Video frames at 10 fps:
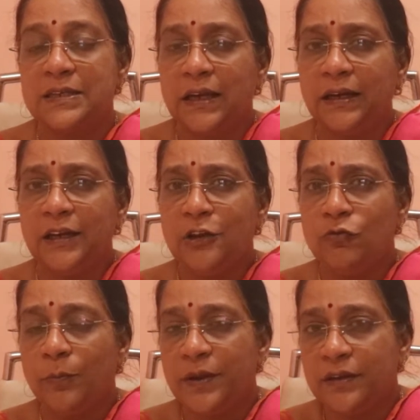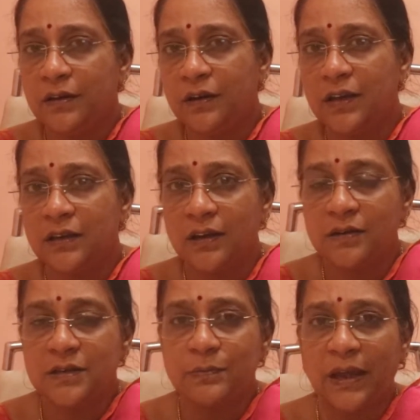Suddenly you will be hearing,
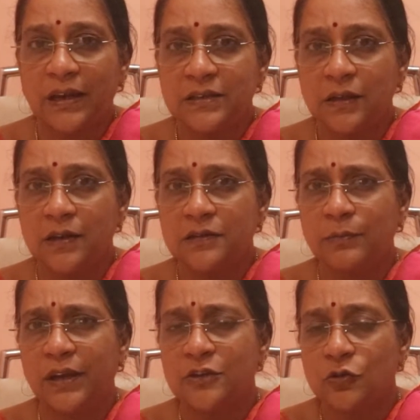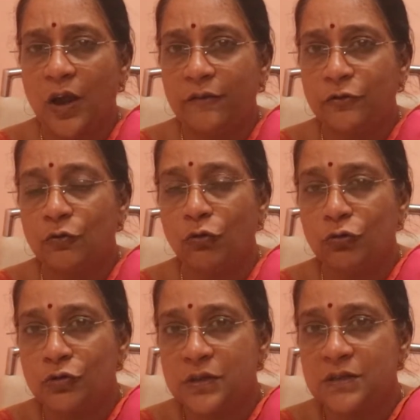here is marriage, there is marriage, so I have to
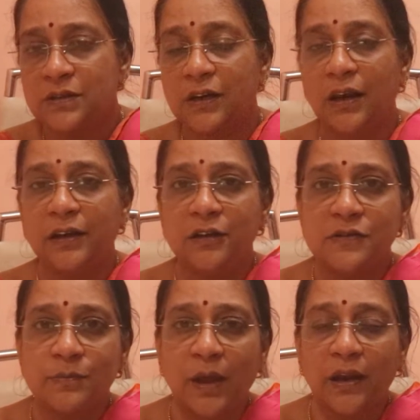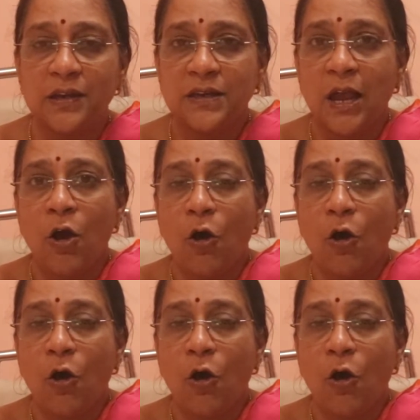go to this relative's marriage.